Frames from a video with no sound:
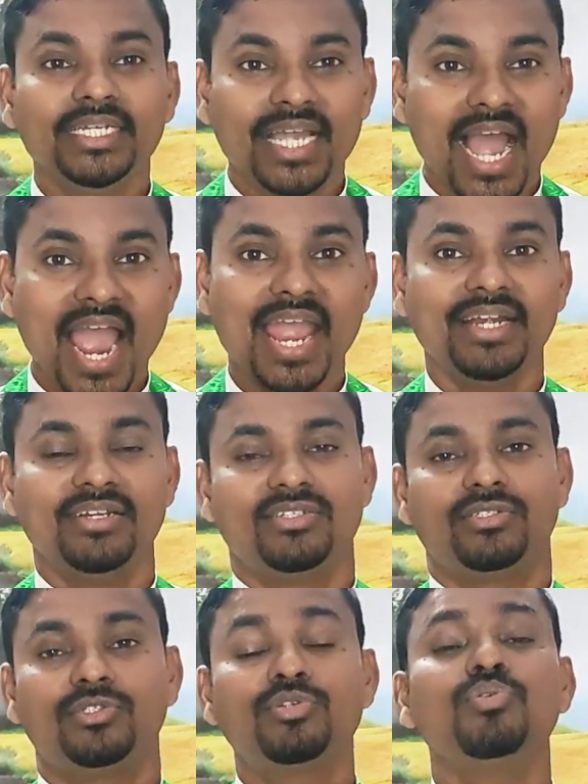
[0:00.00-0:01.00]

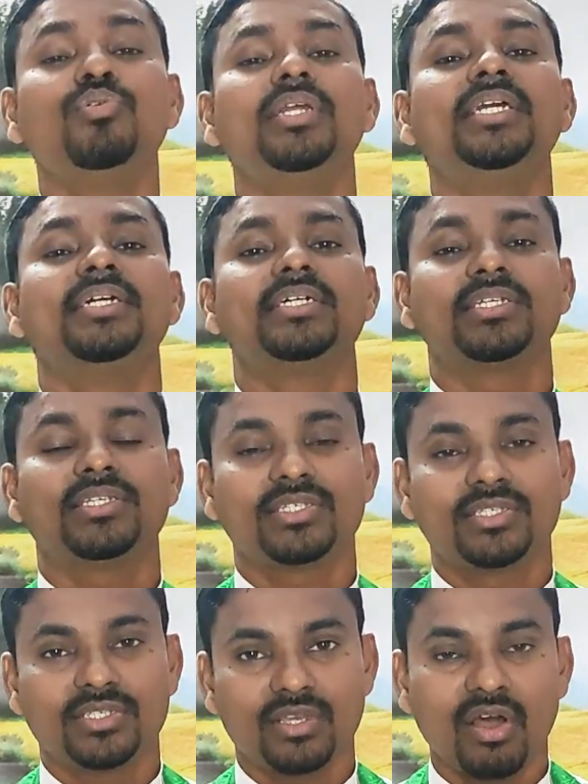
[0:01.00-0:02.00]
guides, true
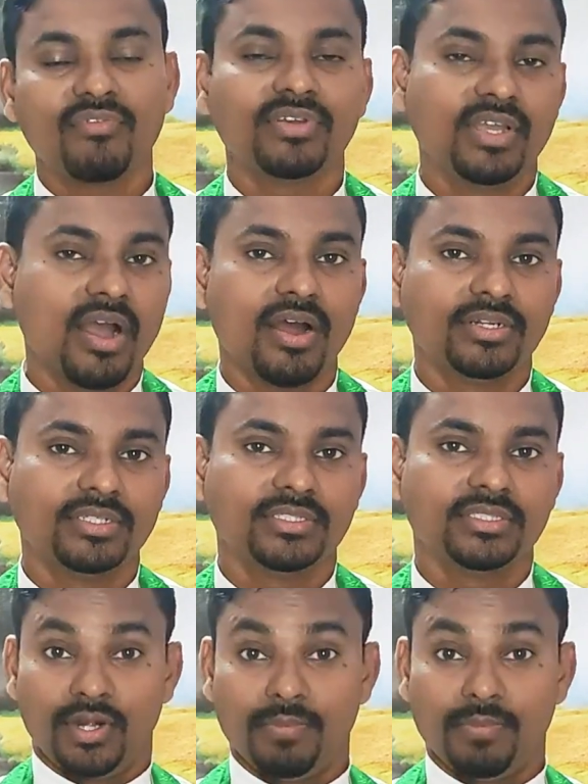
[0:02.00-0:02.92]
leaders of God.